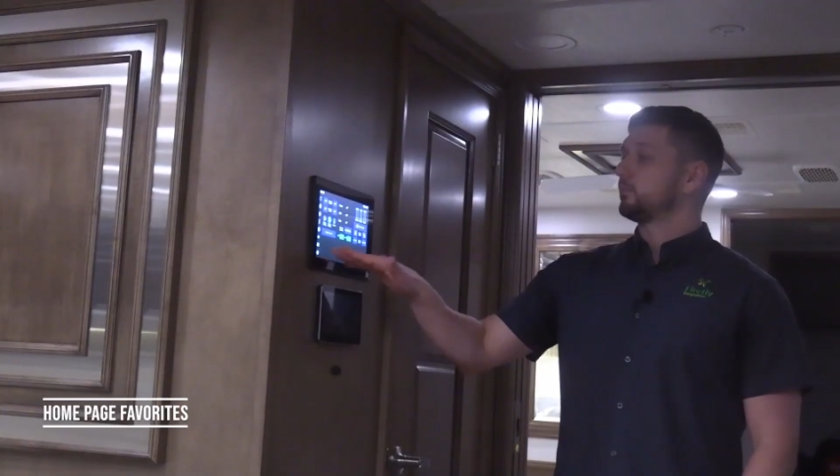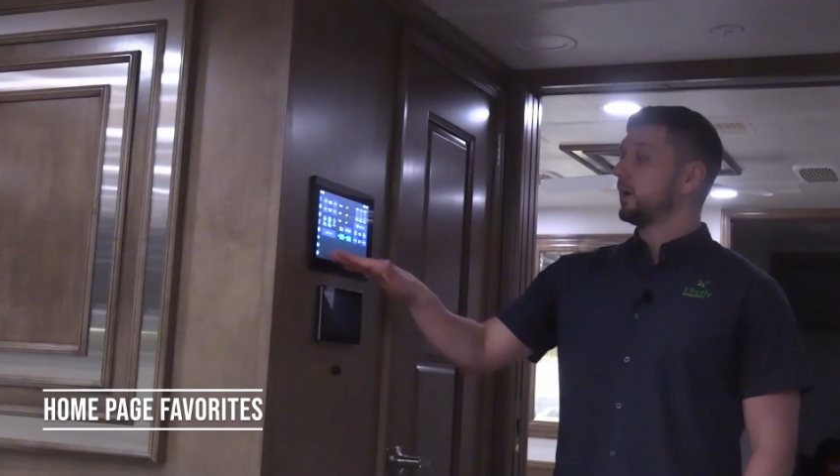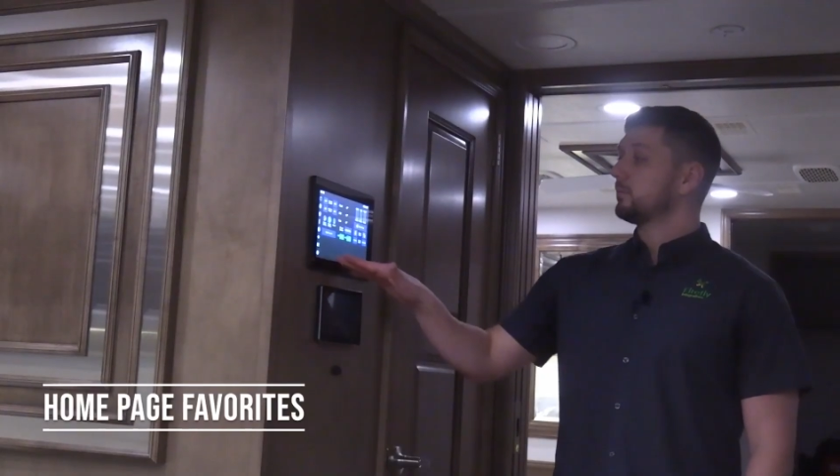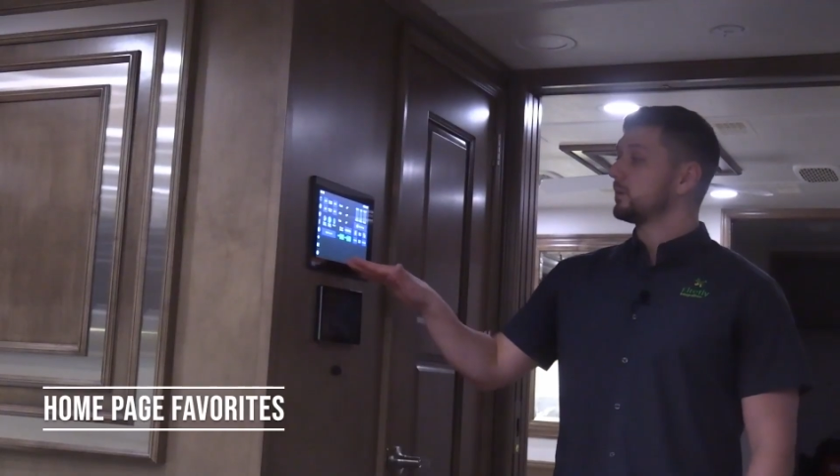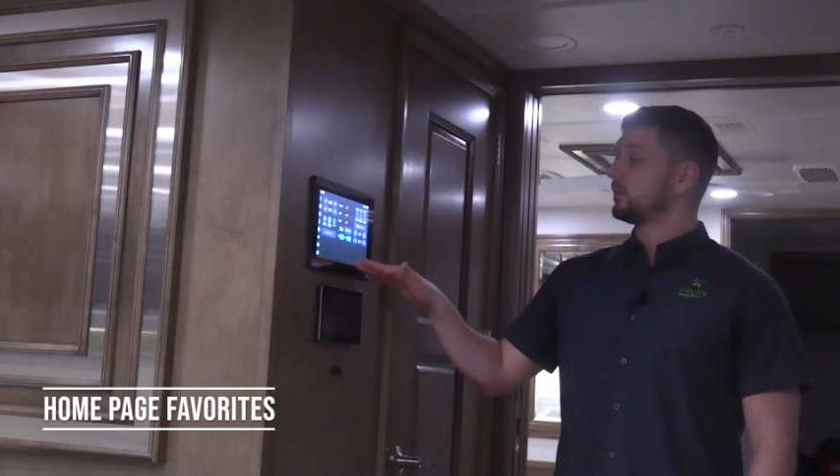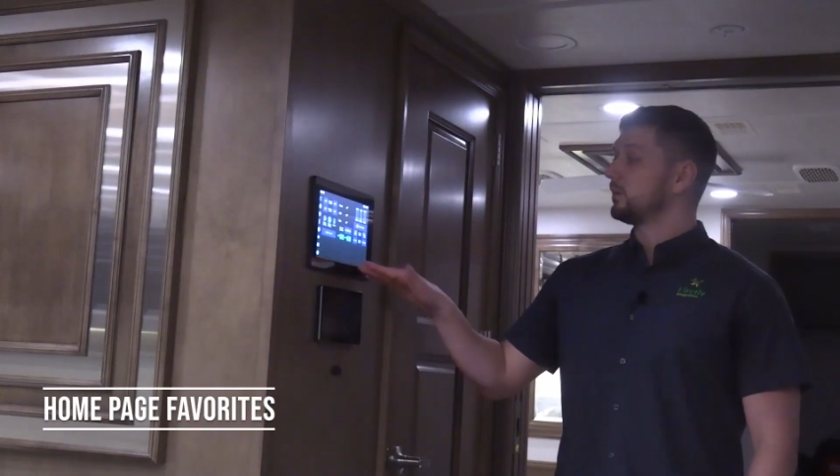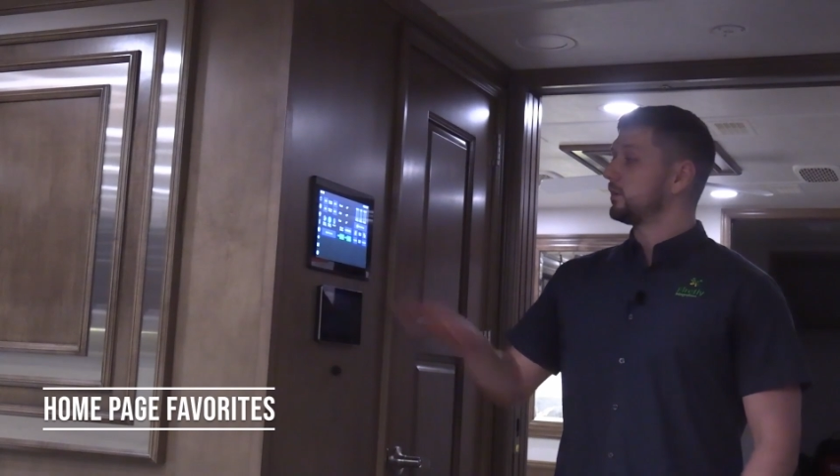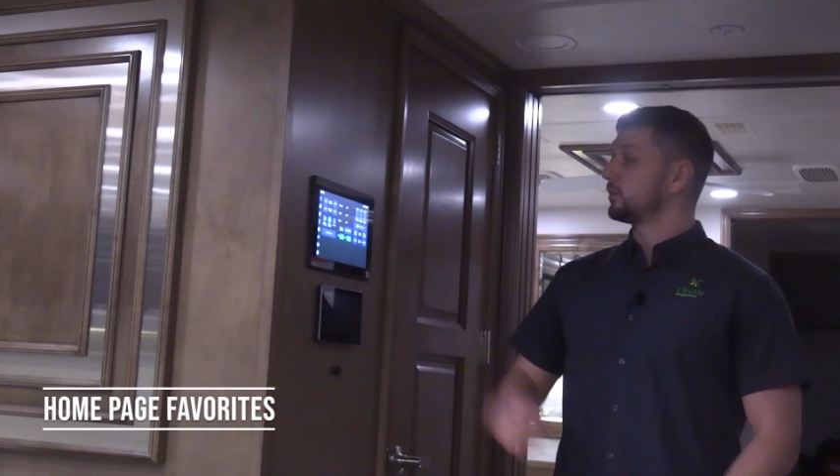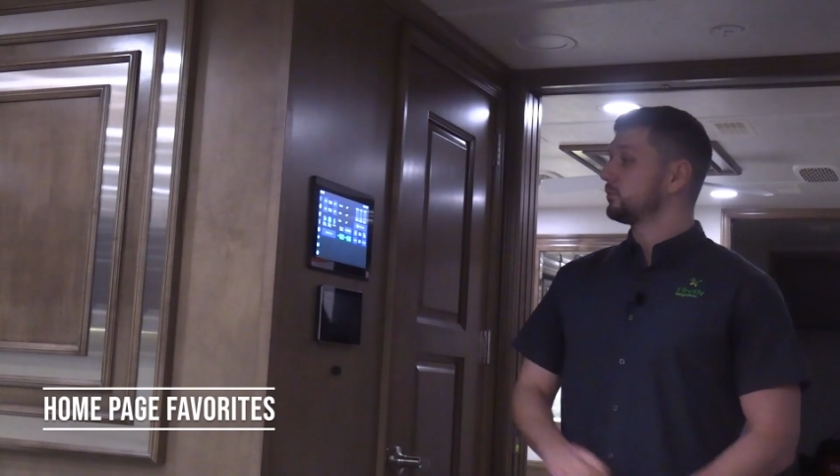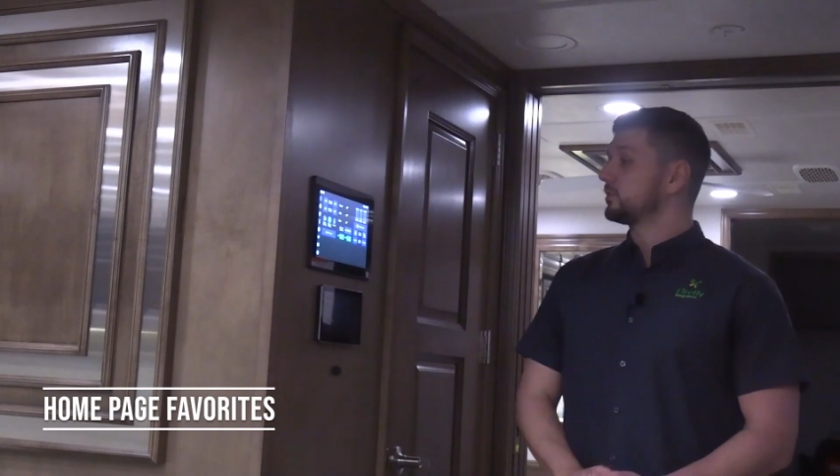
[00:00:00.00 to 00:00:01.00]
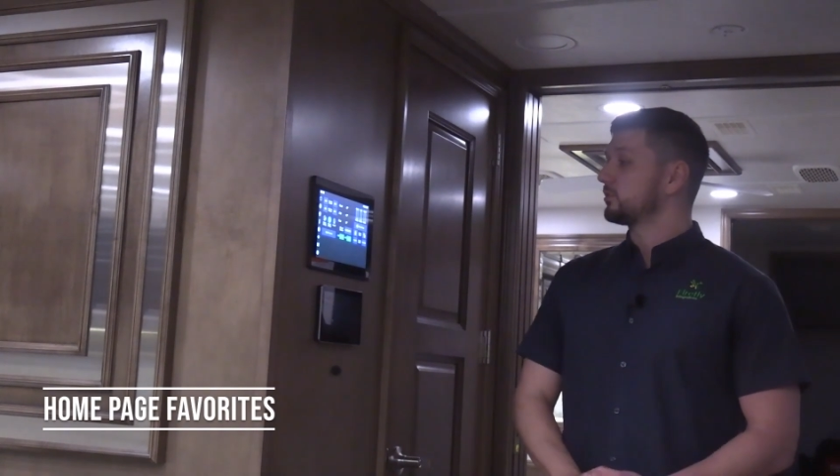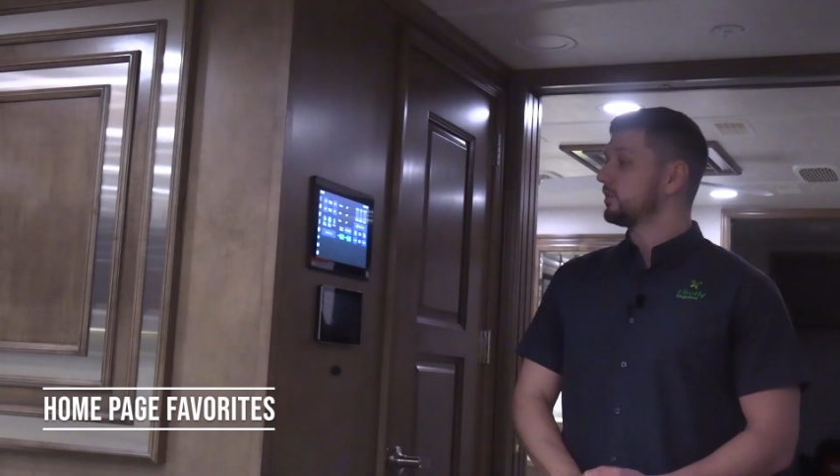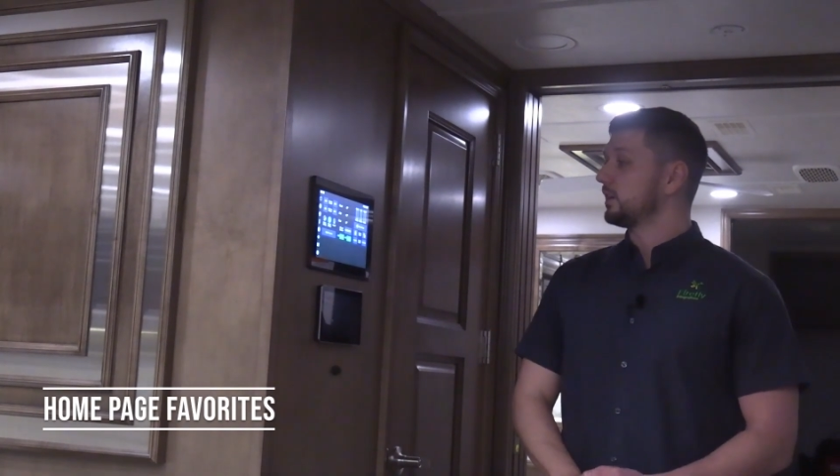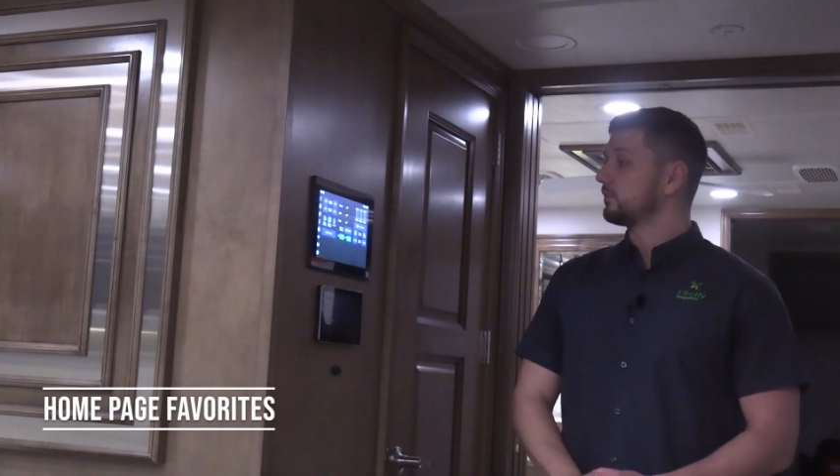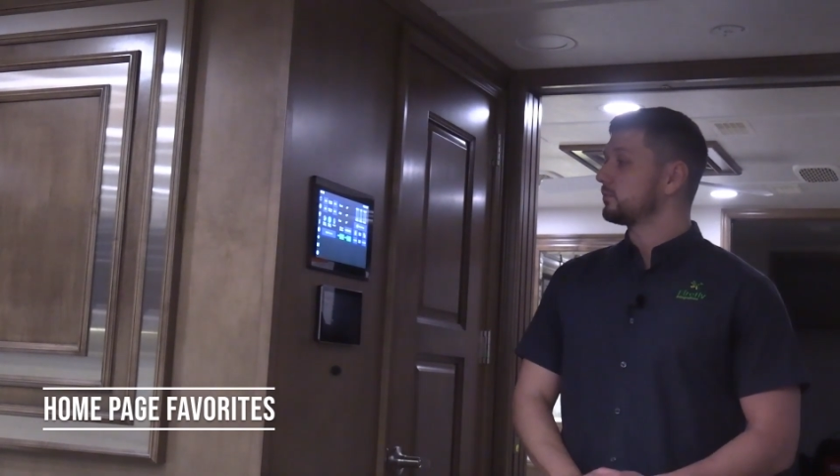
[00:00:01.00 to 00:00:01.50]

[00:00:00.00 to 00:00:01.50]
bottom area here, which is the negative